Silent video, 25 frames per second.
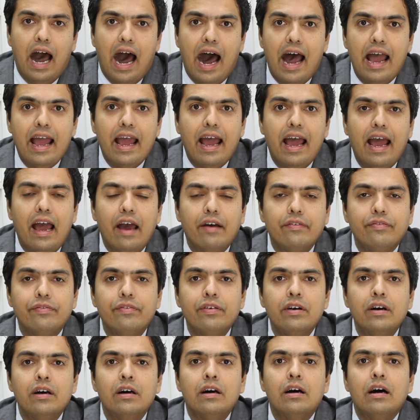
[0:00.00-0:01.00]
I
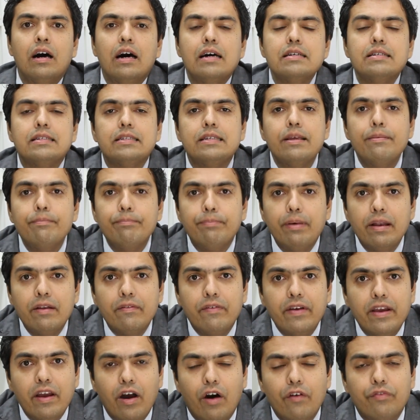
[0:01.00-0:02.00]
have a simple
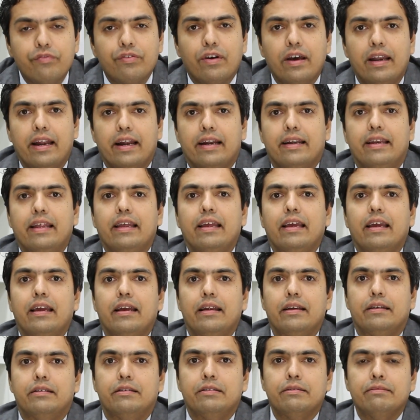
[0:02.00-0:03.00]
way of correcting
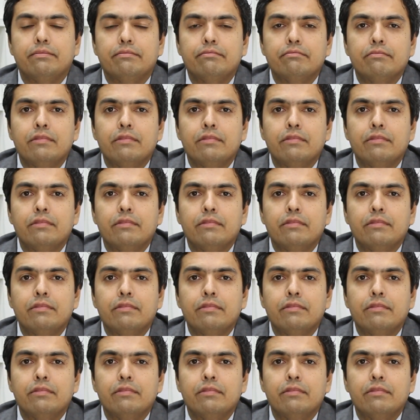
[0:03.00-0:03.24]
it.